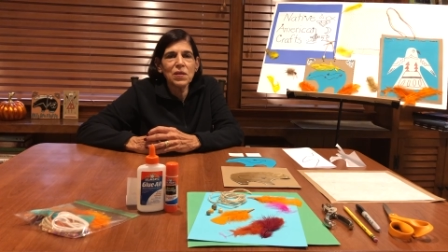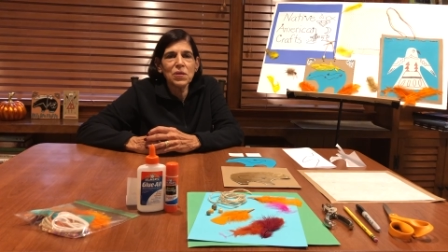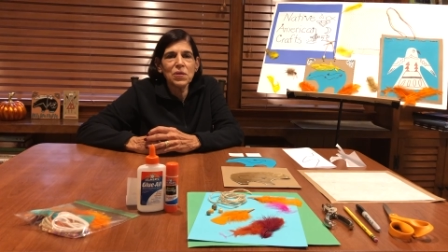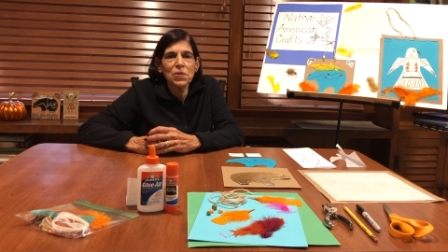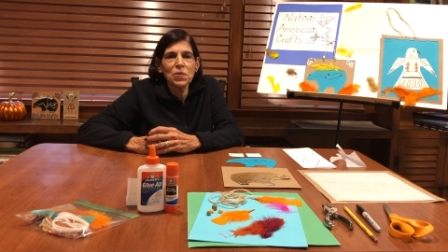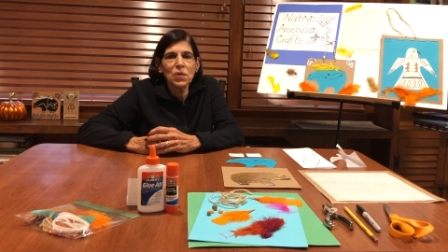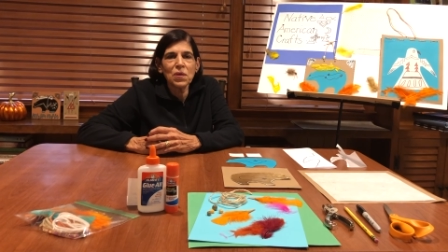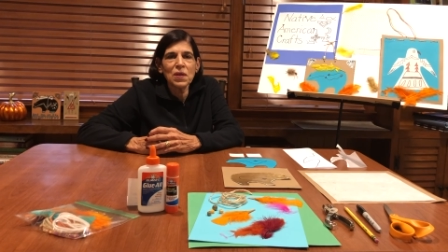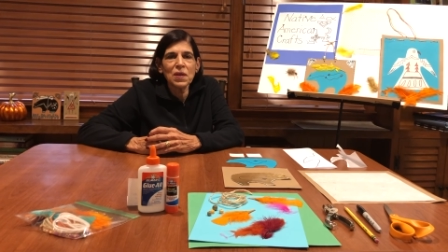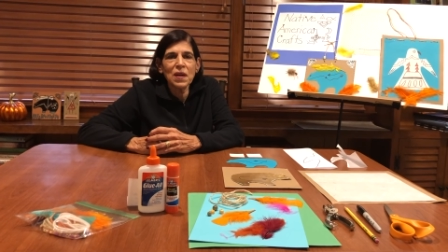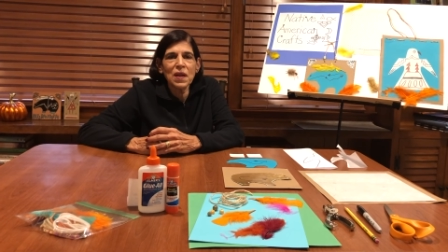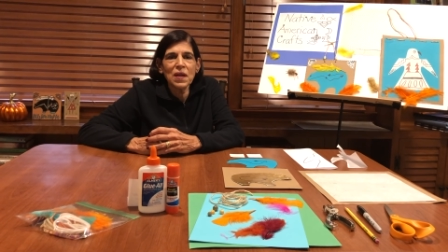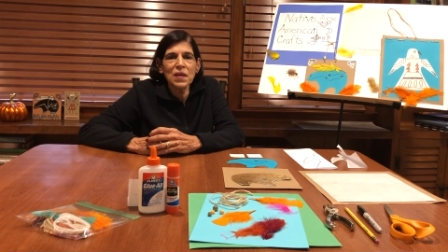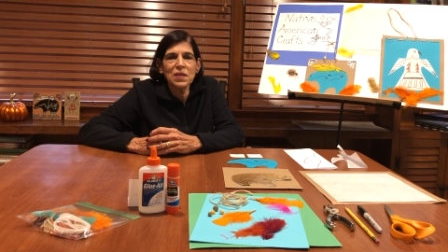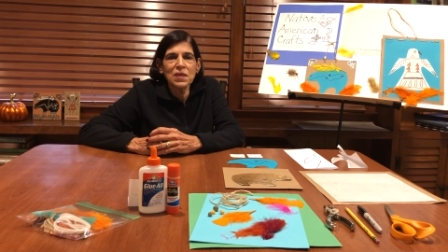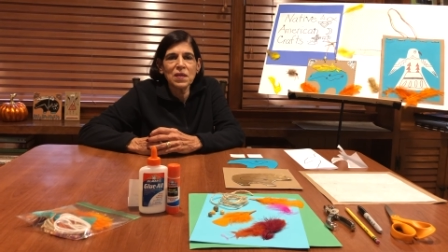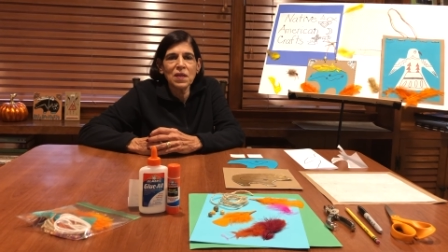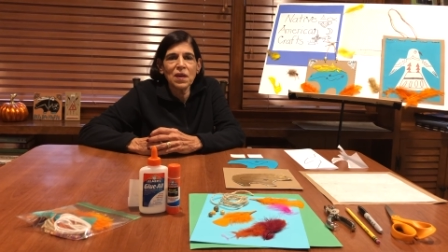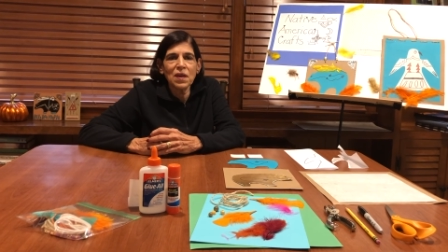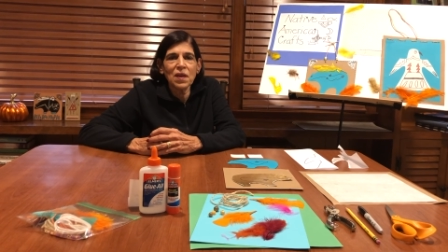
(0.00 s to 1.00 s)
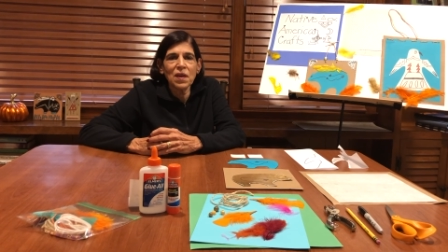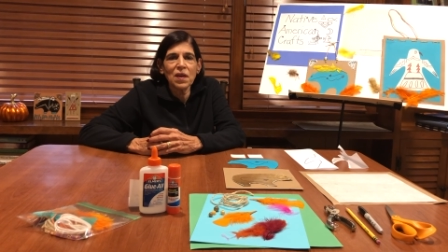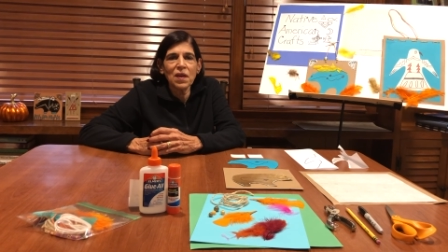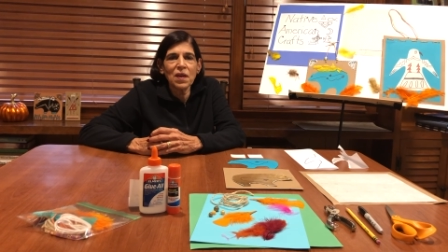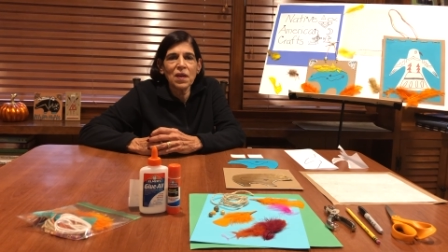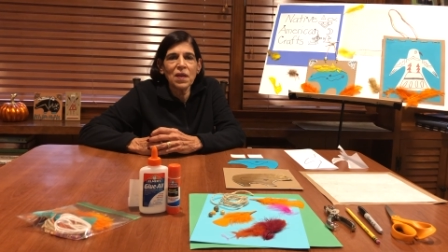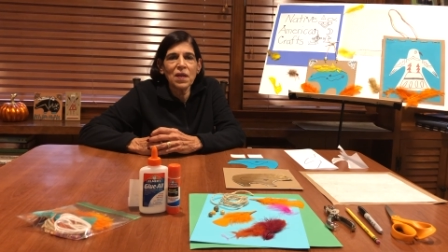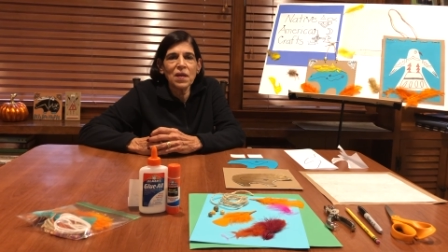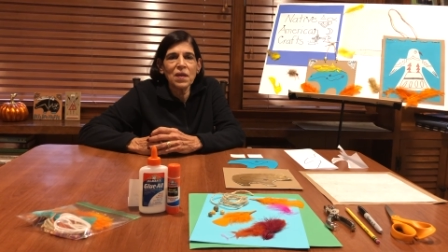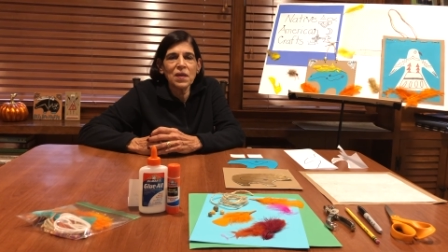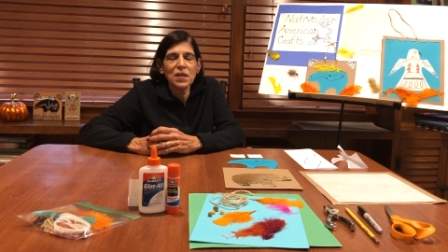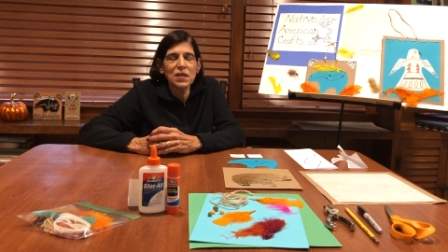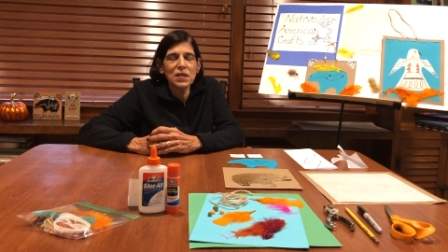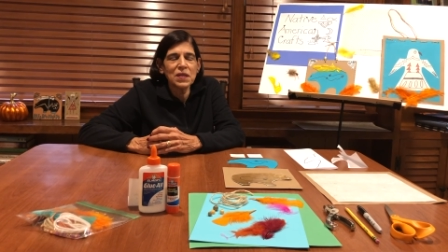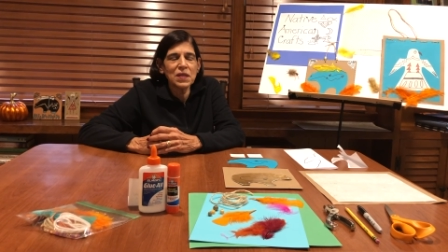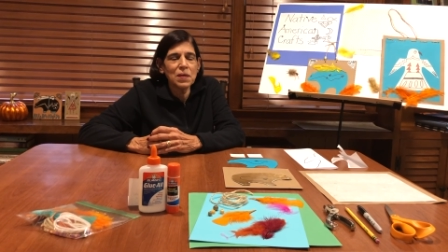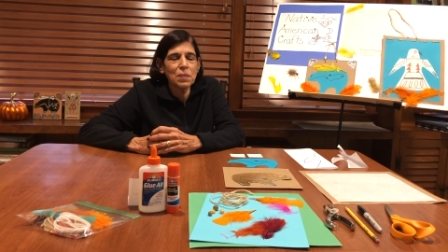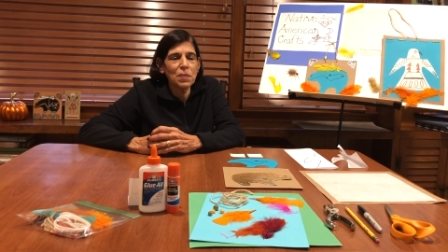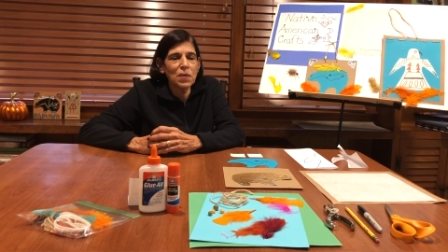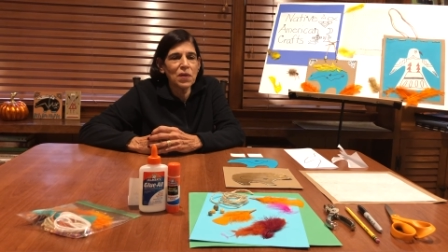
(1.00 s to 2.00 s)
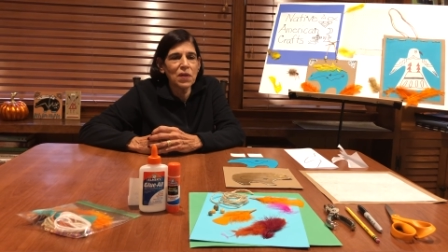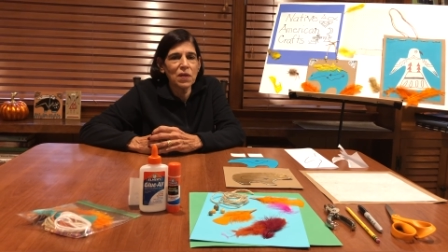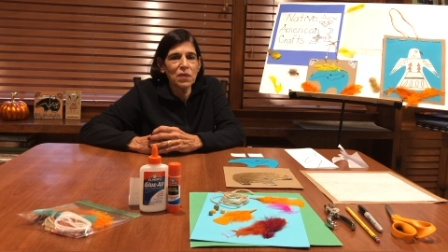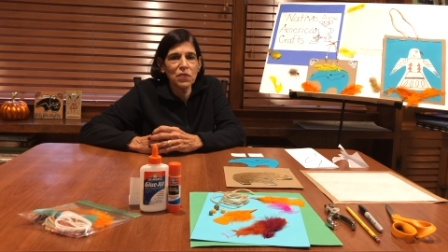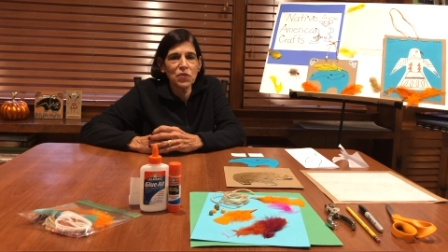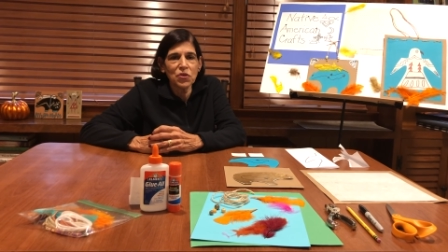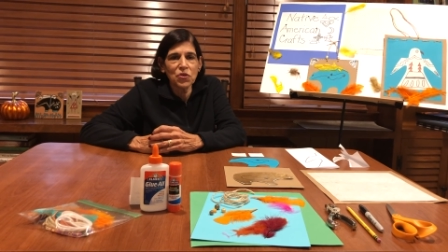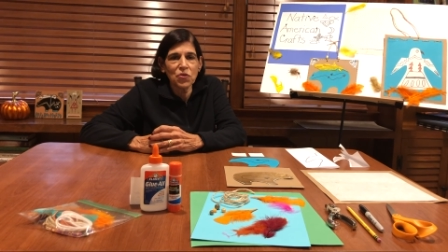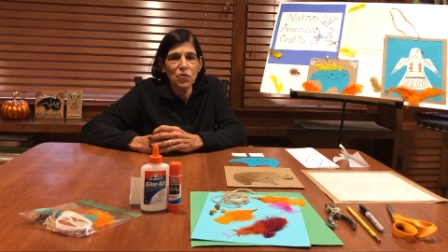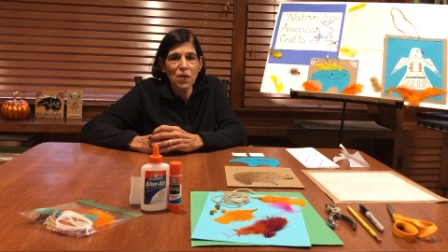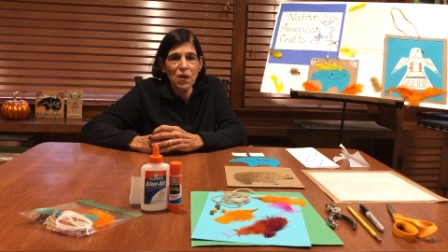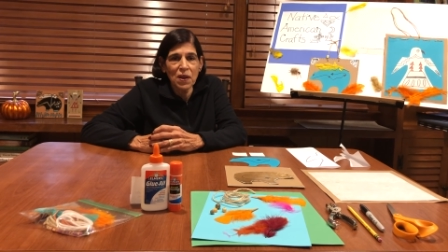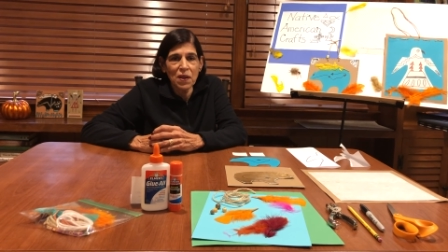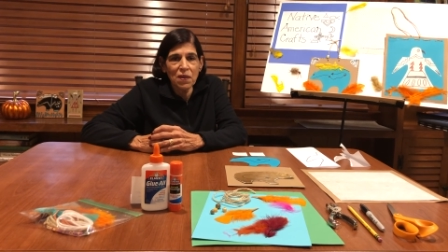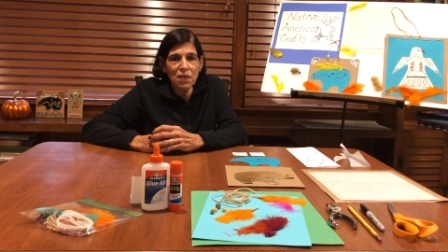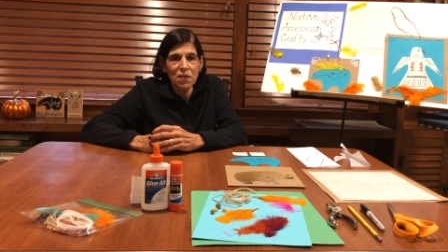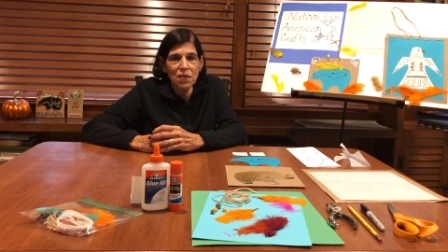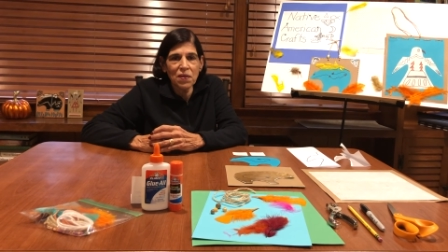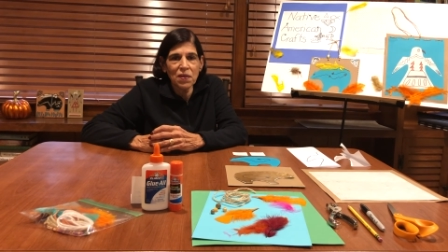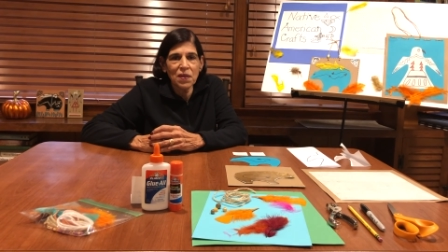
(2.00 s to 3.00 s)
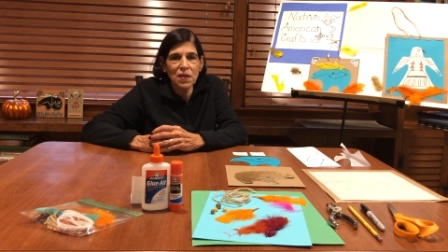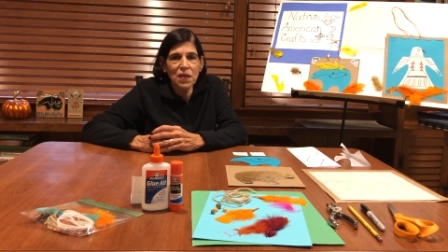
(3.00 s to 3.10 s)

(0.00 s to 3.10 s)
saw it as a, a symbol of strength